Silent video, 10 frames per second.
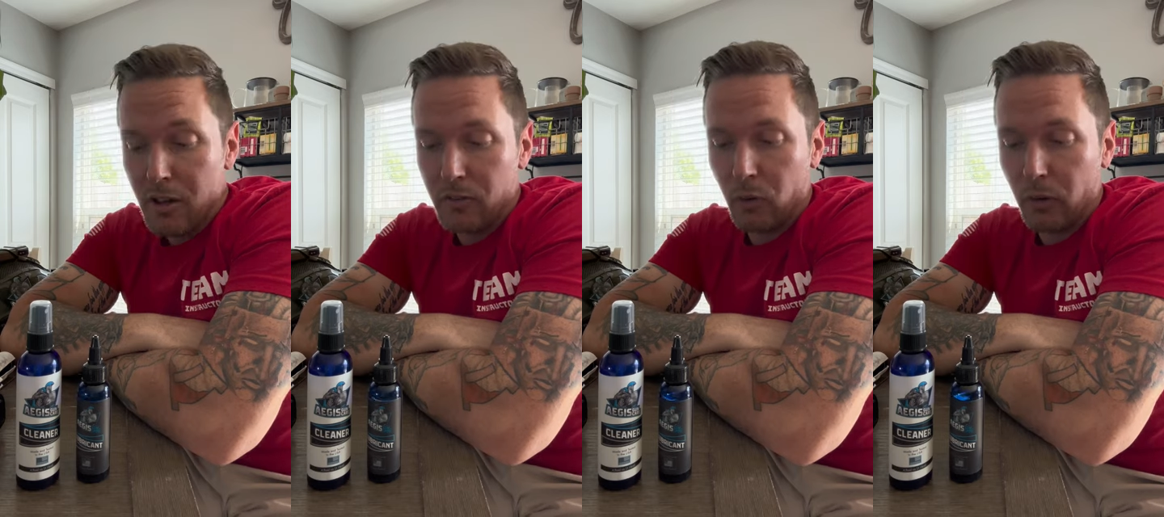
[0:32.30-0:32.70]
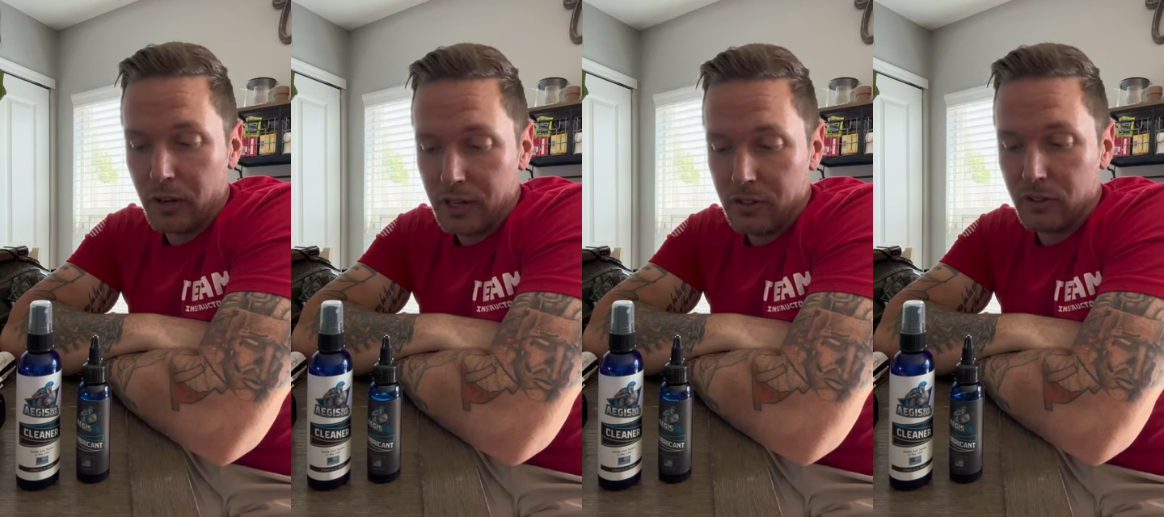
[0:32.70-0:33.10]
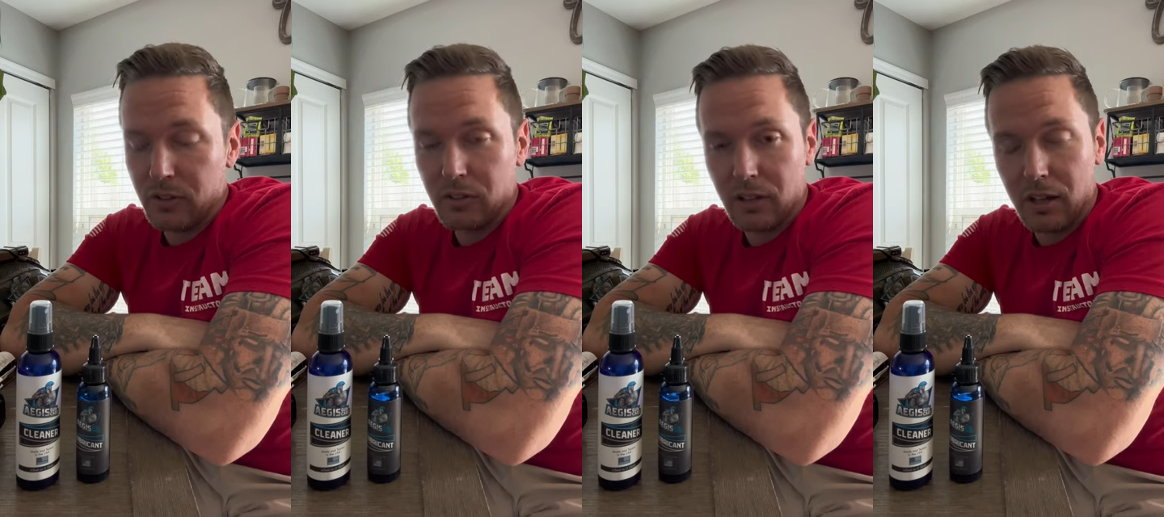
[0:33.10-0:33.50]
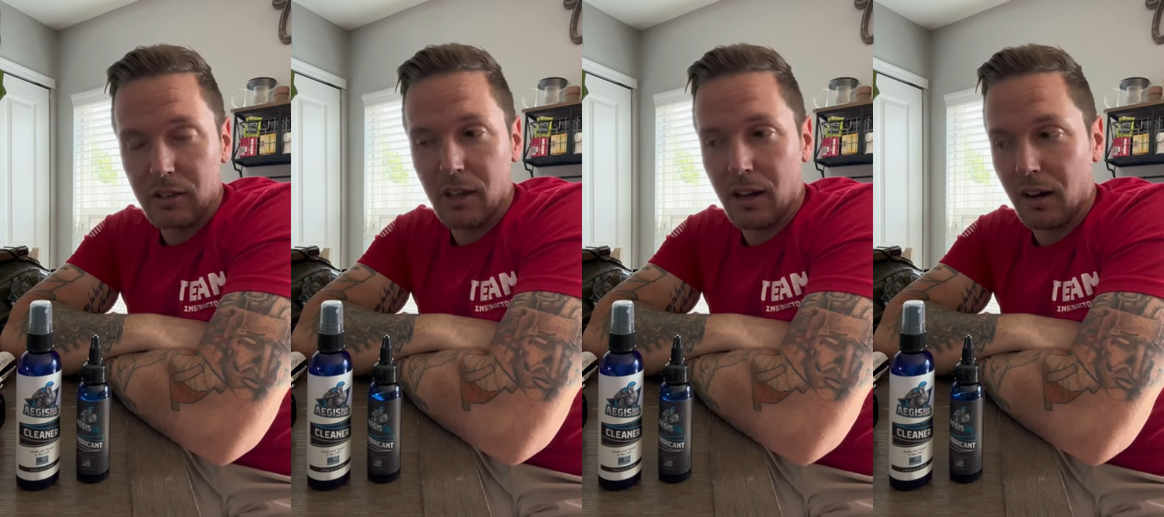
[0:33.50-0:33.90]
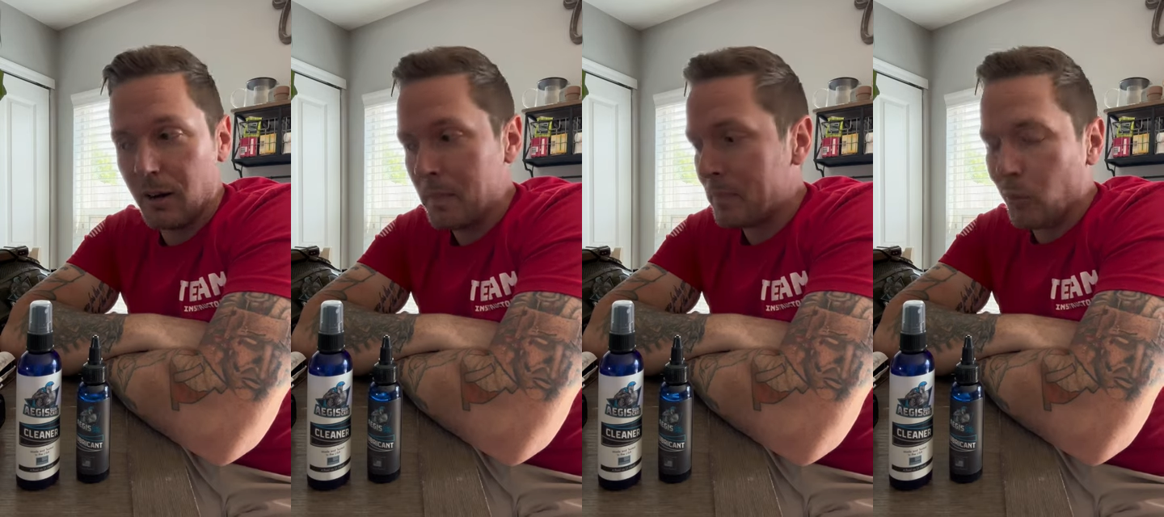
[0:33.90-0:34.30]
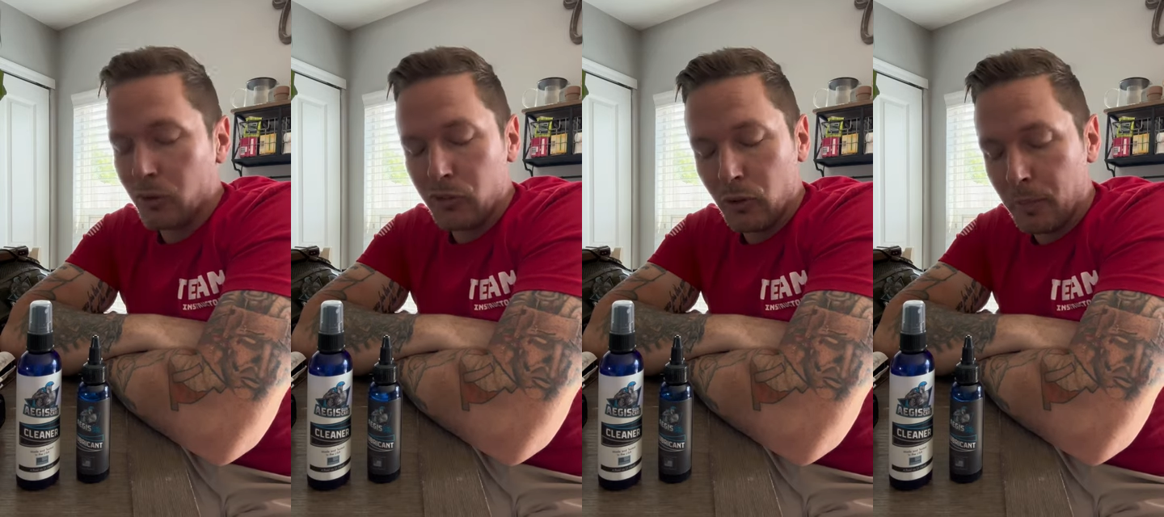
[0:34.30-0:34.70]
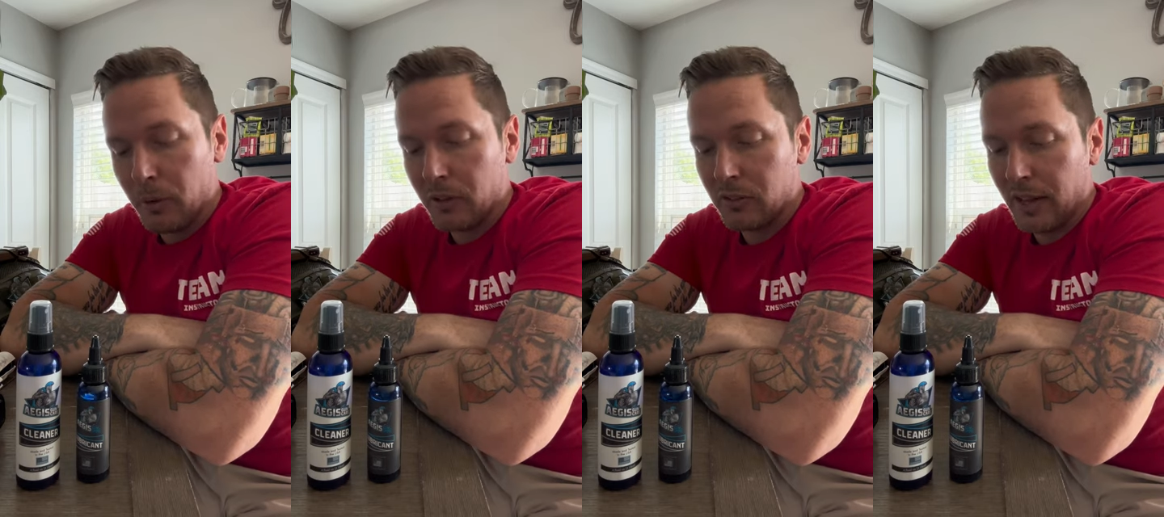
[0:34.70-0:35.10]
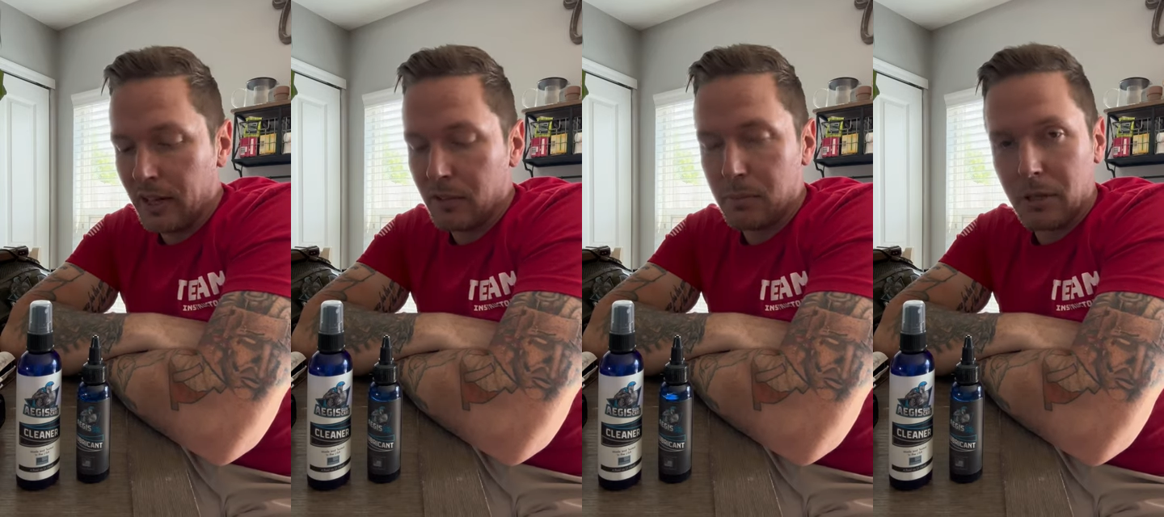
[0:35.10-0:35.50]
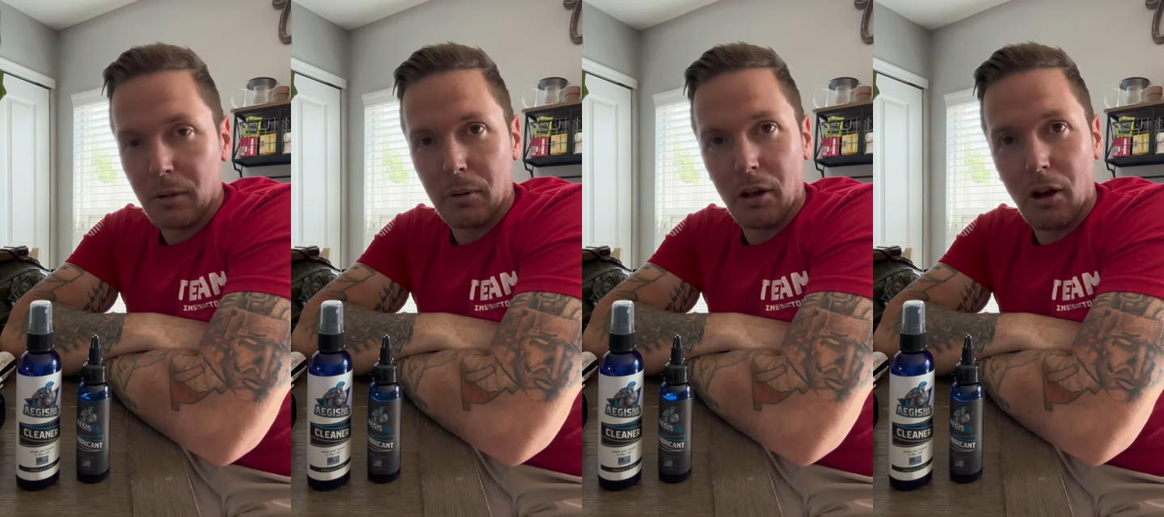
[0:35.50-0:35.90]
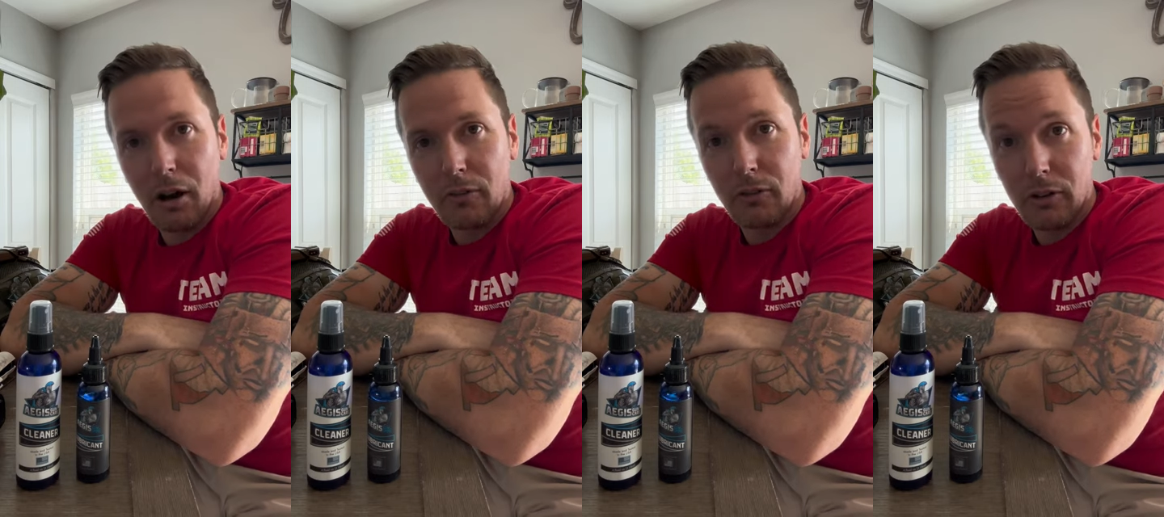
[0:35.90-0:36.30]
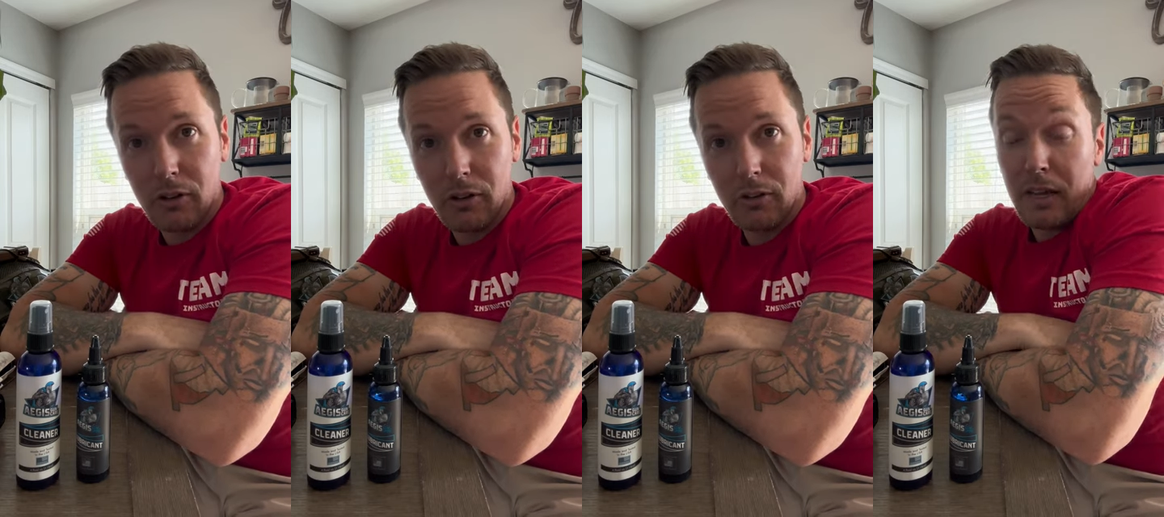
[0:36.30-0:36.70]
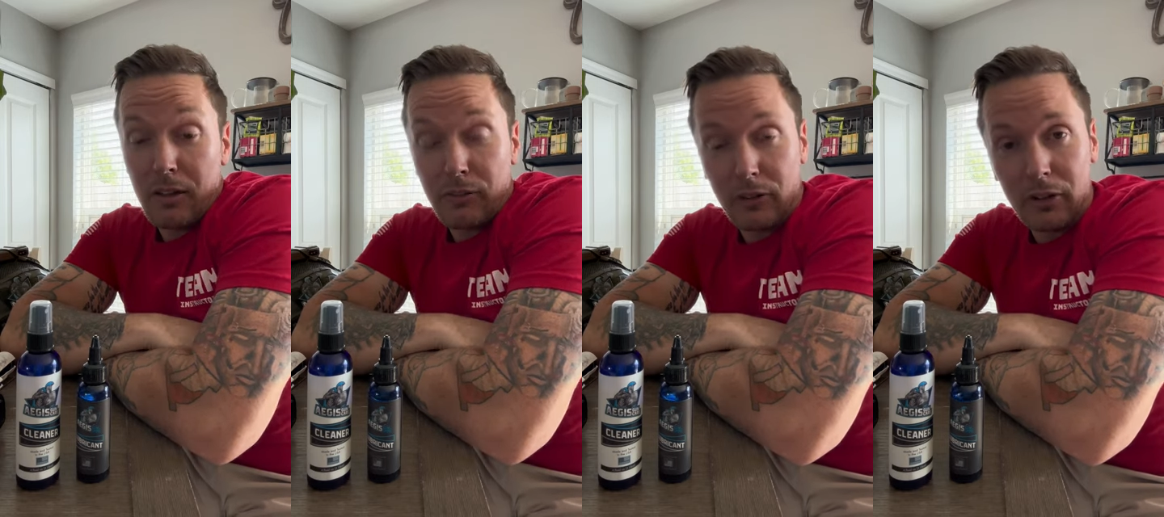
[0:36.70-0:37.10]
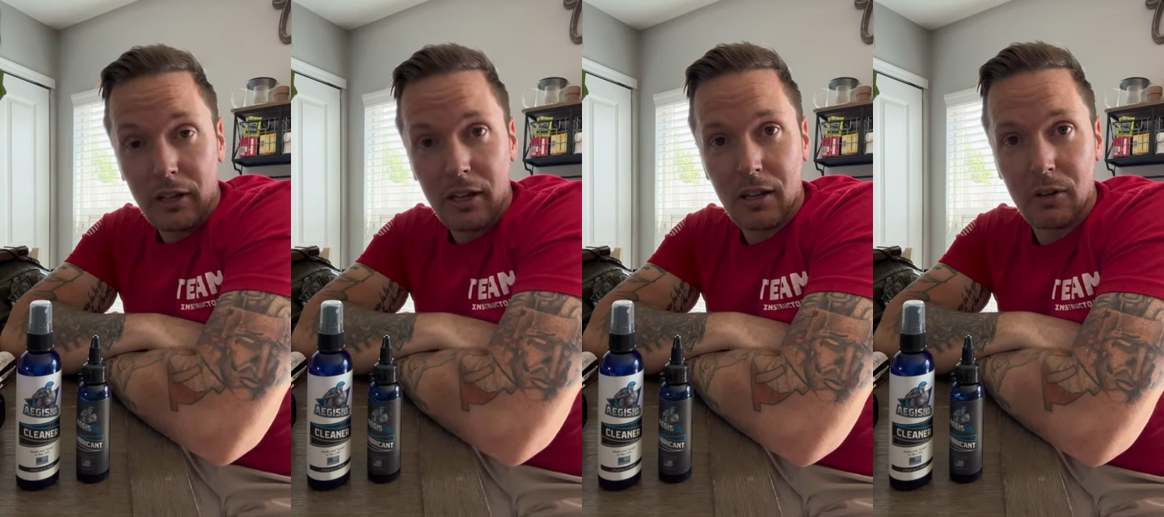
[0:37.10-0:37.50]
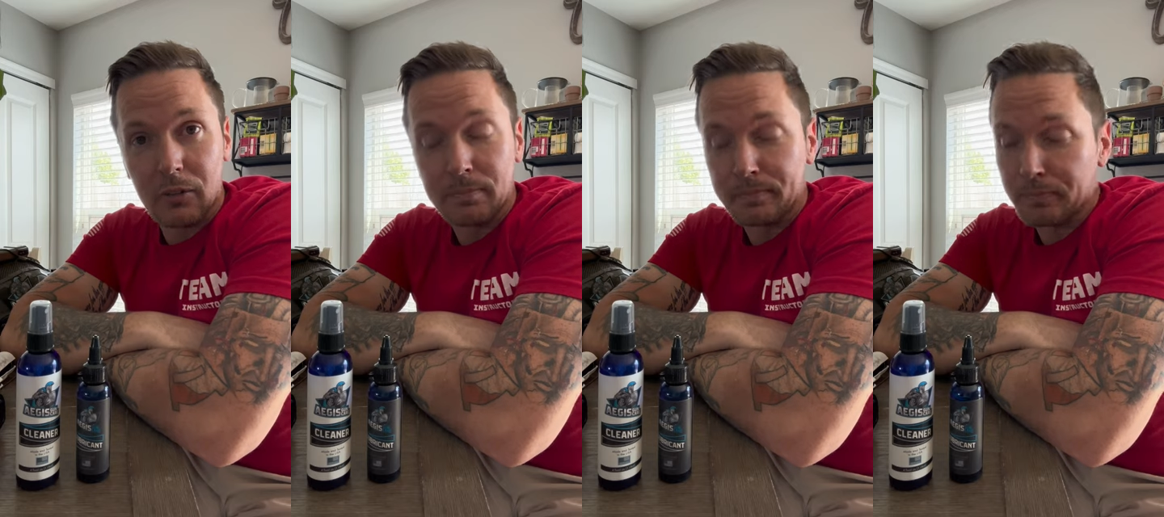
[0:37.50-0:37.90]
for Aegis Gun Care. We're super excited to be able to offer you an affiliate code.